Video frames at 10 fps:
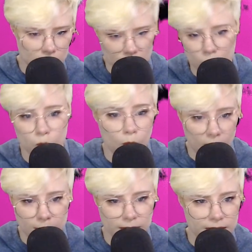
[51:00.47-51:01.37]

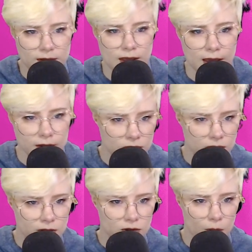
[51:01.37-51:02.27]
wobbly as heck, so
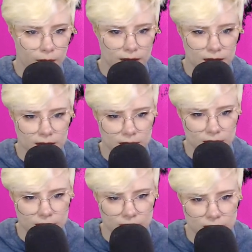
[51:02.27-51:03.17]
let's go ahead and
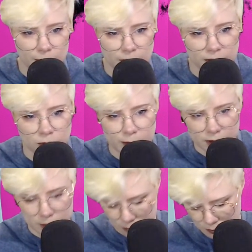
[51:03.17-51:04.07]
clean this up a little bit.